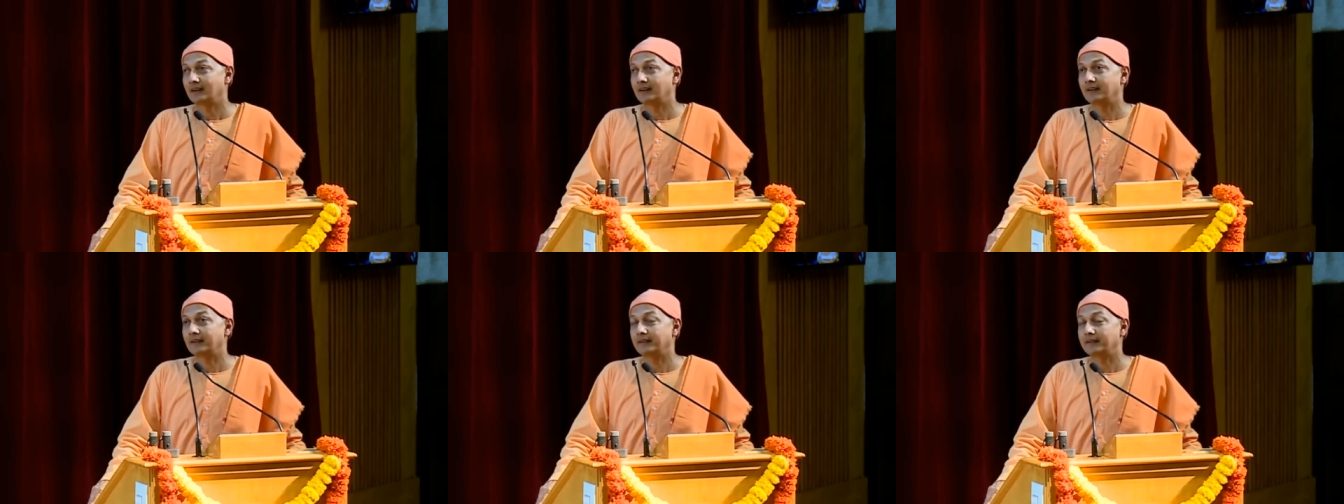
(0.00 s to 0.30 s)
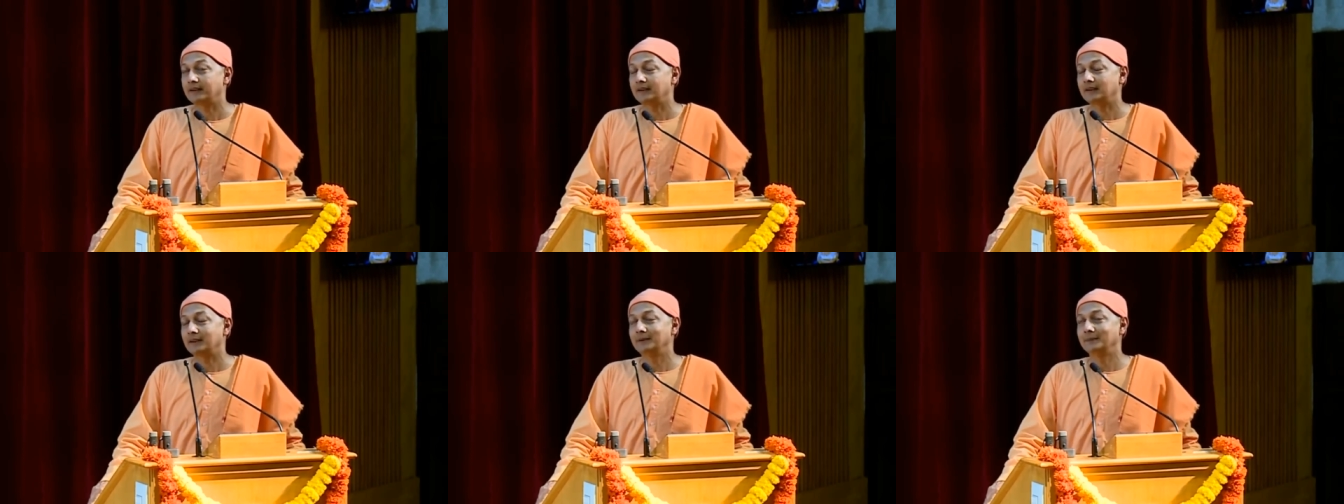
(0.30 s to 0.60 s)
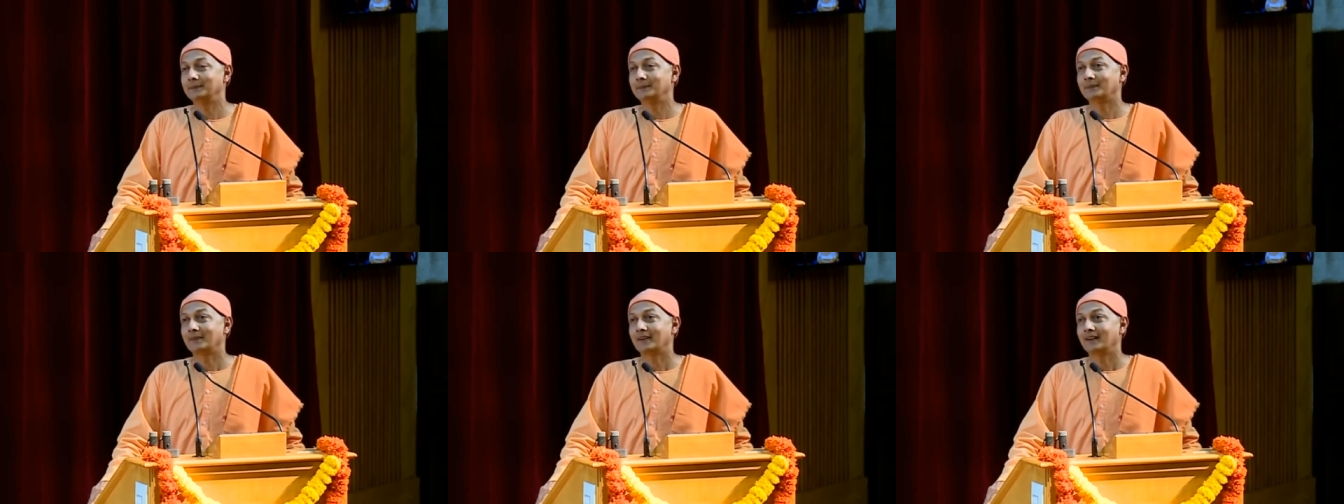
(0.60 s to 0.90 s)
the
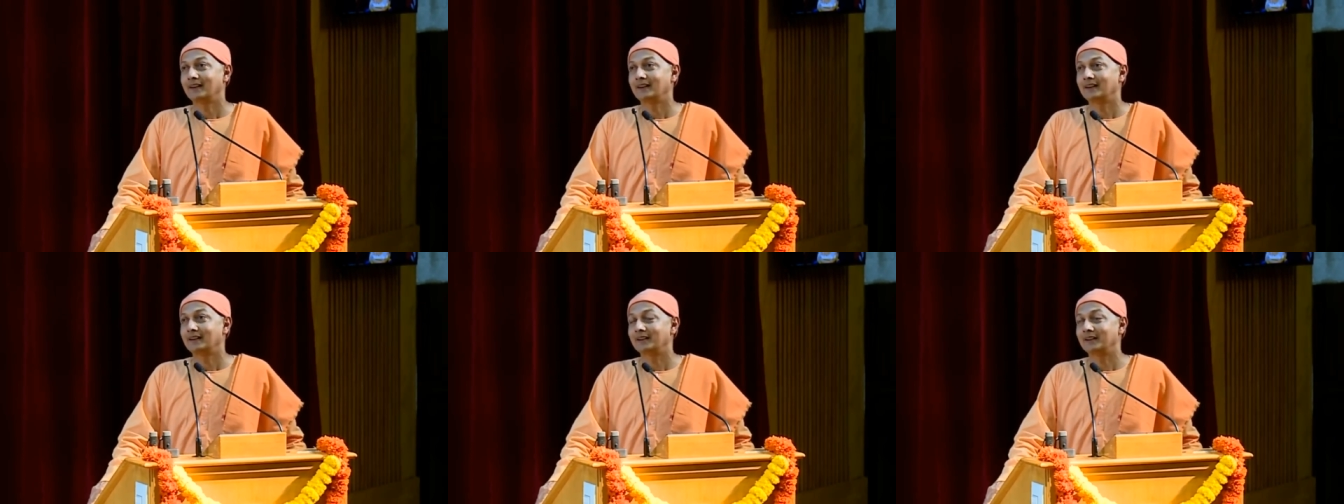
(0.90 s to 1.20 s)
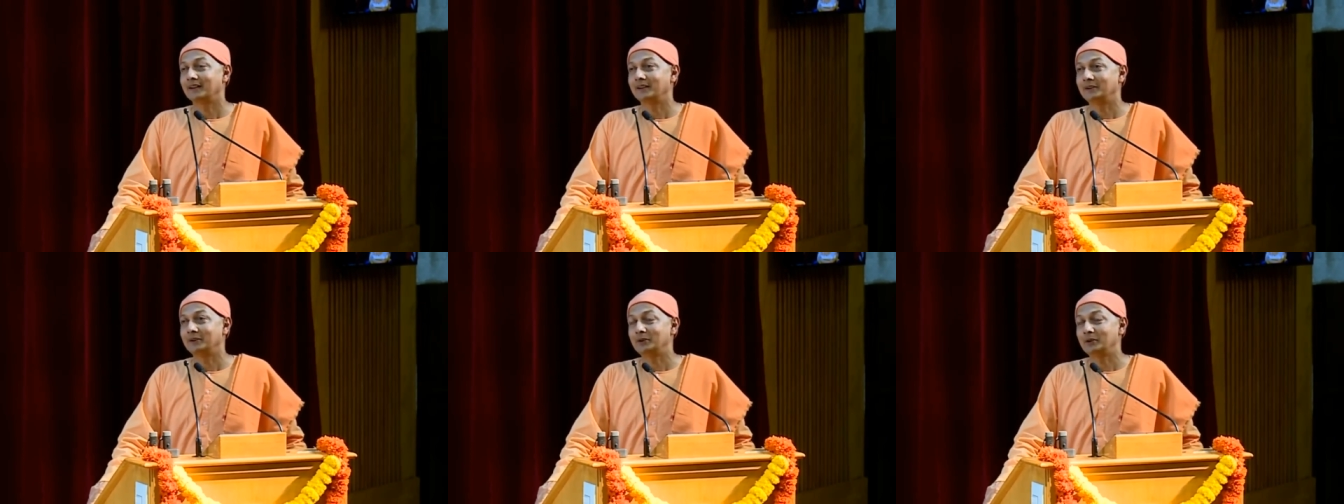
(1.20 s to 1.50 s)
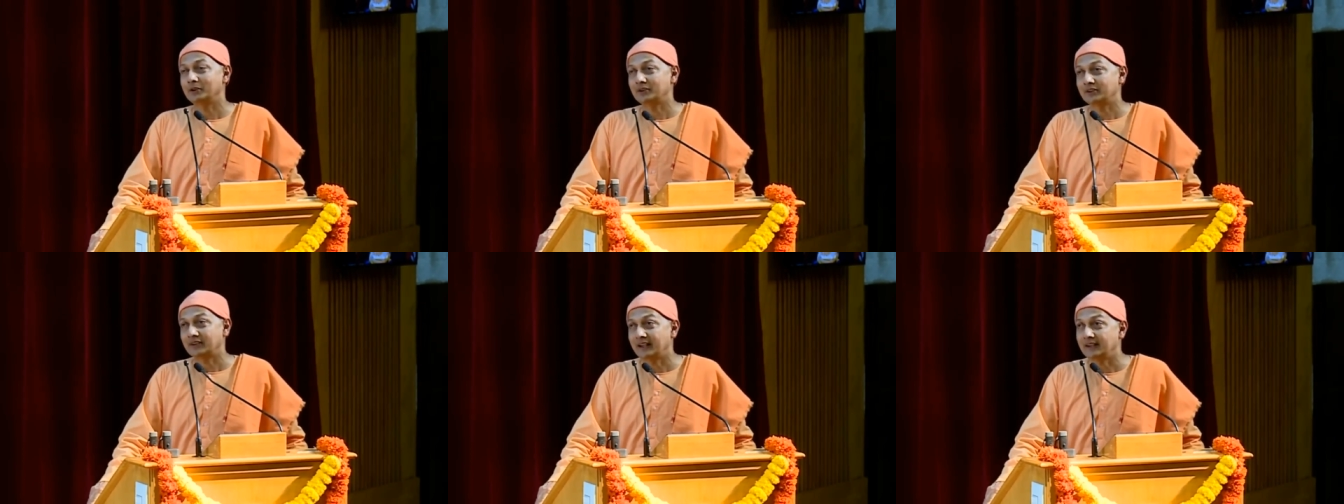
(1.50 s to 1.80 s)
um, uh,
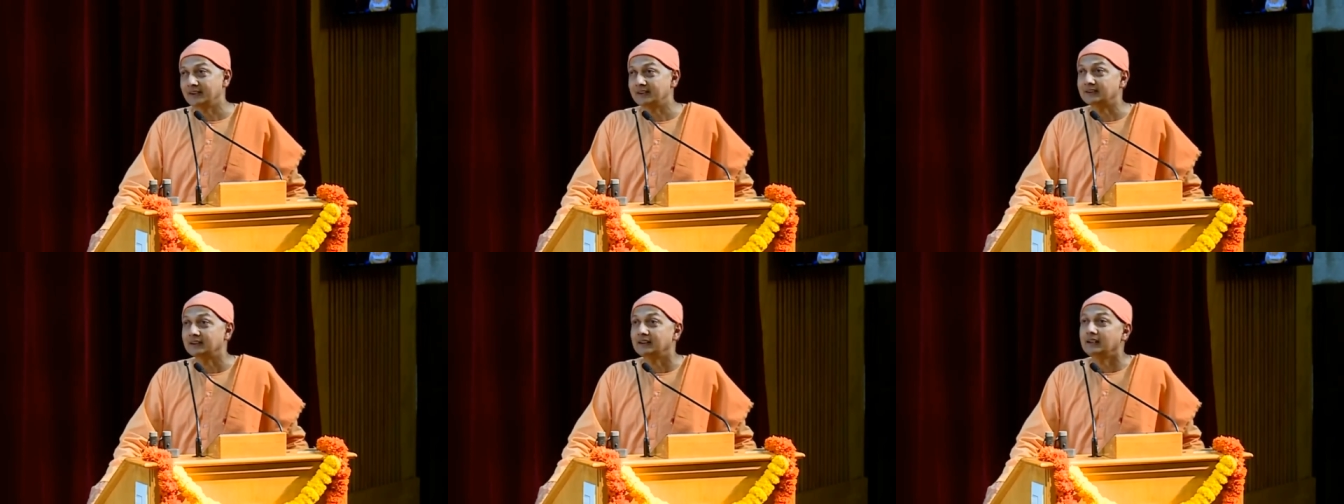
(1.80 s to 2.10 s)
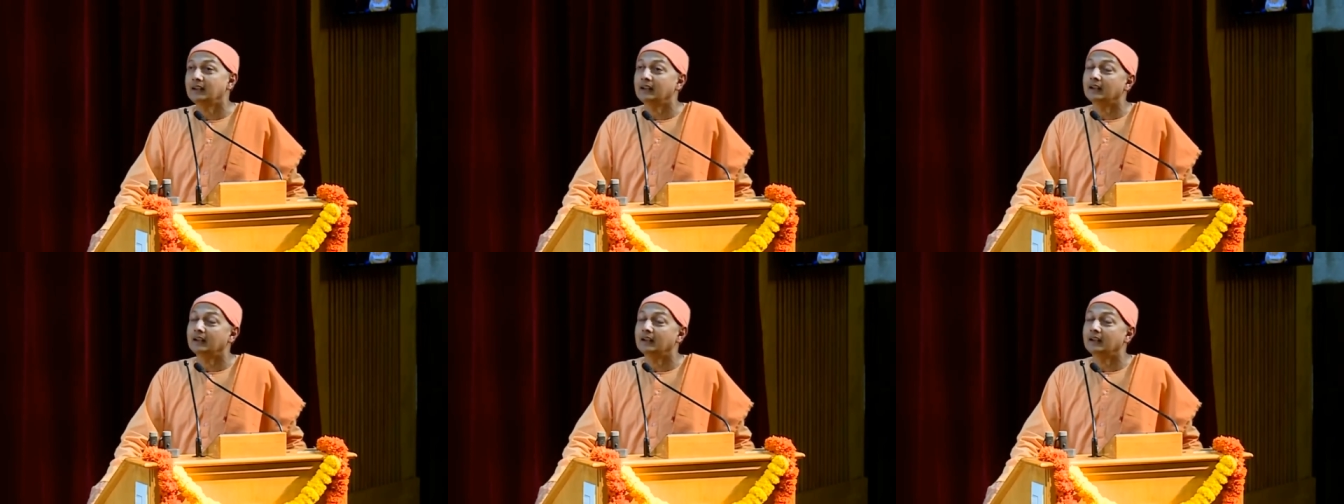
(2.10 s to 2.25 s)
neuroscience,